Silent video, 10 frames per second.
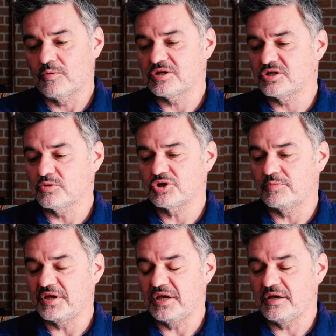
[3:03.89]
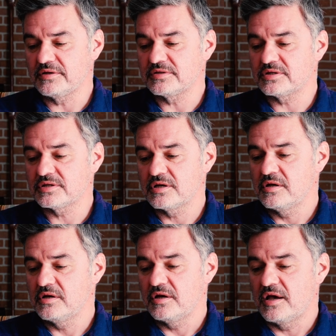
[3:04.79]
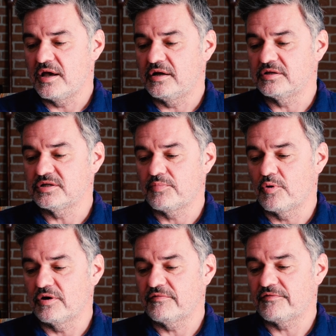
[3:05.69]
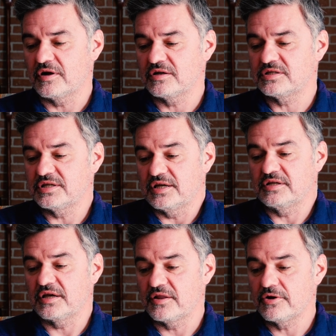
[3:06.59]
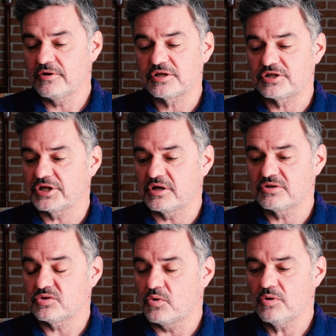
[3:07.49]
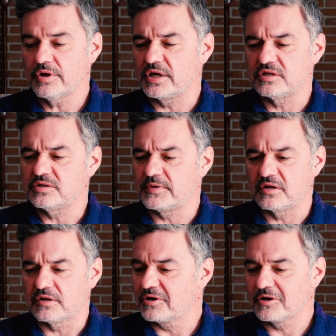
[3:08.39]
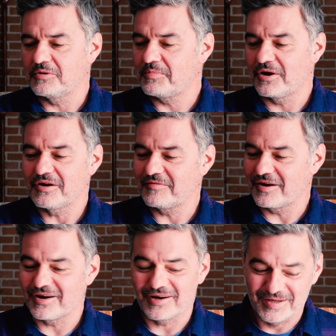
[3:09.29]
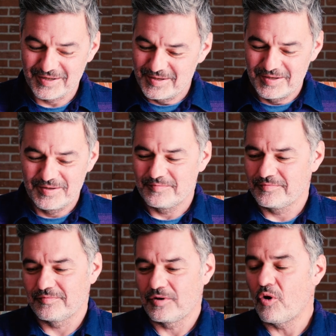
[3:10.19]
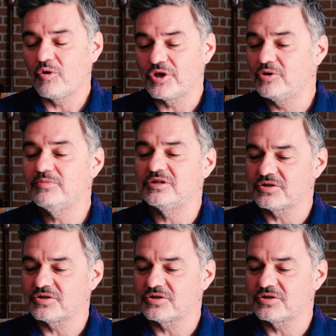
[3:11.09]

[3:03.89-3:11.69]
We're social beings, and it's important for us to get together and to share story. It's been a critical part of our whole human